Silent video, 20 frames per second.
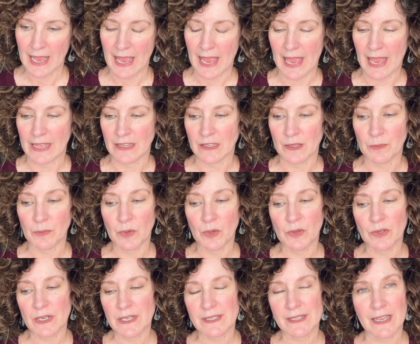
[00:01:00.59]
And the
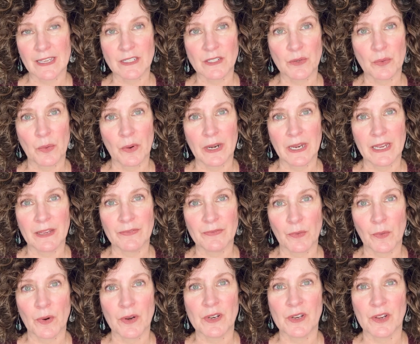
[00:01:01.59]
moon is at
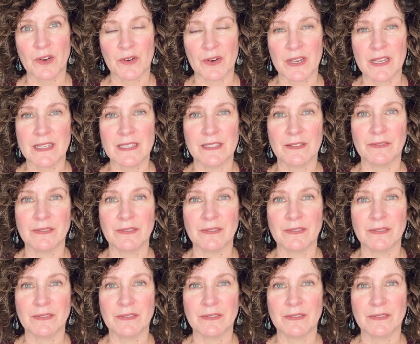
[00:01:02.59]
24 degrees of